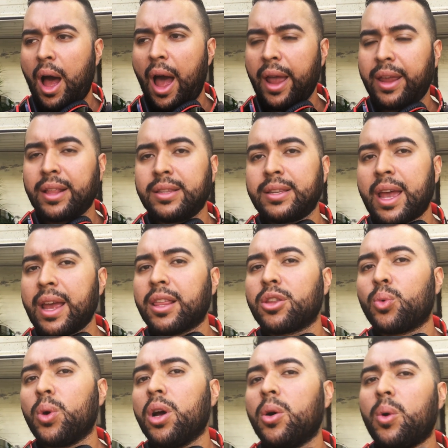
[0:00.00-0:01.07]
I can take
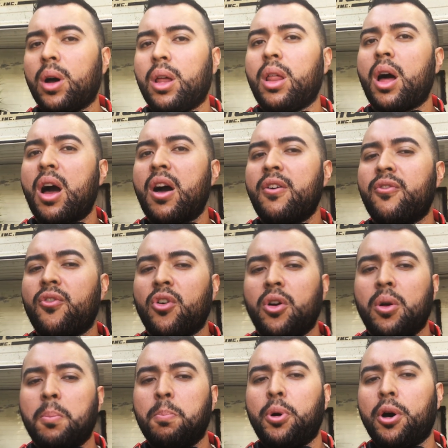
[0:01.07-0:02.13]
the wheel well
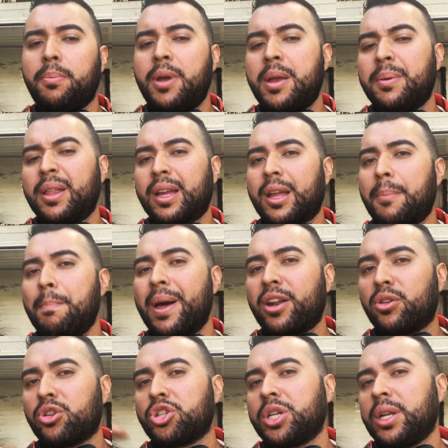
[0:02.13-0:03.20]
off, put maybe like a
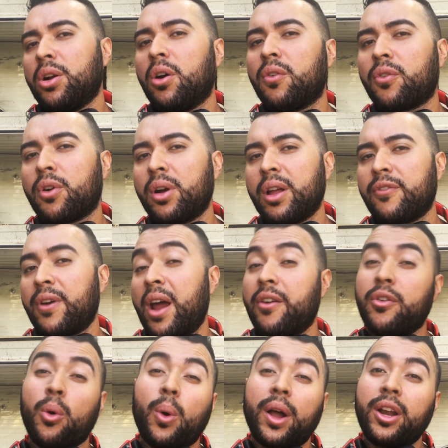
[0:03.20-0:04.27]
metal sheet over it if I
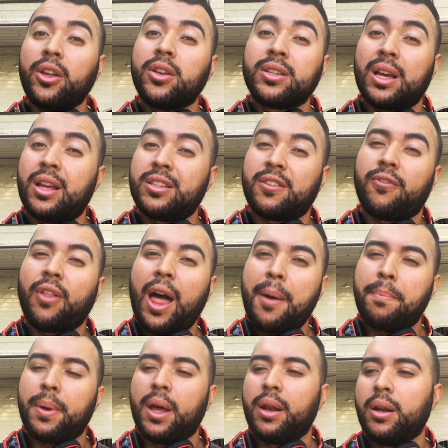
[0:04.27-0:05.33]
ever want to use that as a
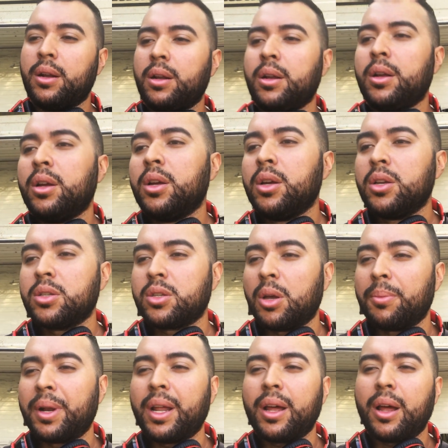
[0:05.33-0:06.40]
flatbed. So
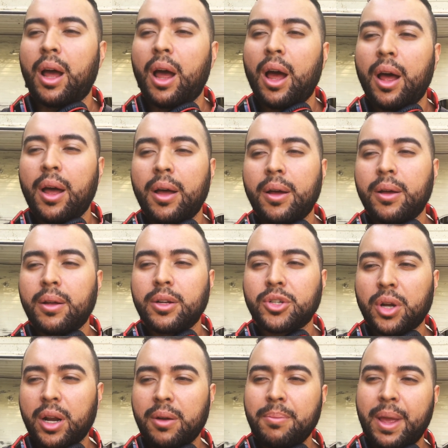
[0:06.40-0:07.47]
I'm gonna
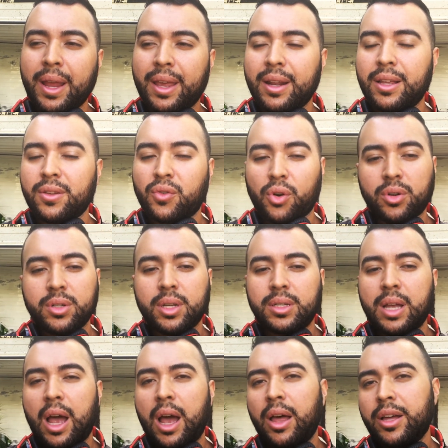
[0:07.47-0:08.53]
try to make it as
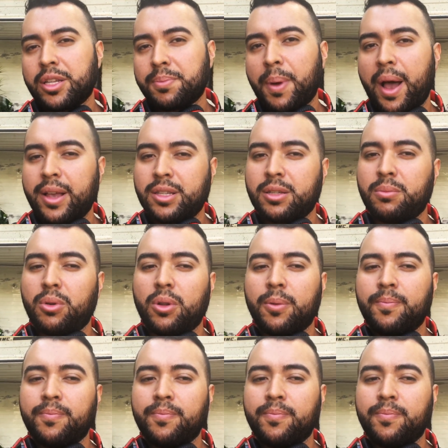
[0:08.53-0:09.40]
versatile as possible.